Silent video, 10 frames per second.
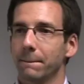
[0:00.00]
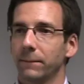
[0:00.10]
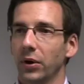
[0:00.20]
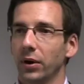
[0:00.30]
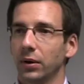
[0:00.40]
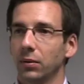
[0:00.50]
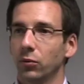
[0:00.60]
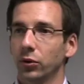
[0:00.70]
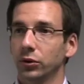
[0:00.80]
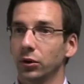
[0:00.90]
but
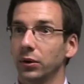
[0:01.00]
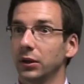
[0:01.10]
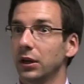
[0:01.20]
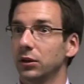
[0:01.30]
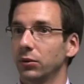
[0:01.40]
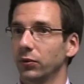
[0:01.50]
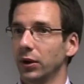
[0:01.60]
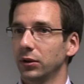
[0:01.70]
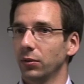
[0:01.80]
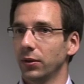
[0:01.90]
more so engagement
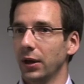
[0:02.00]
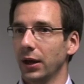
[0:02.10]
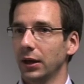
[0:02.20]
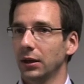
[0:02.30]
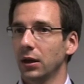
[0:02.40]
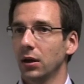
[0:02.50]
rates with the ad,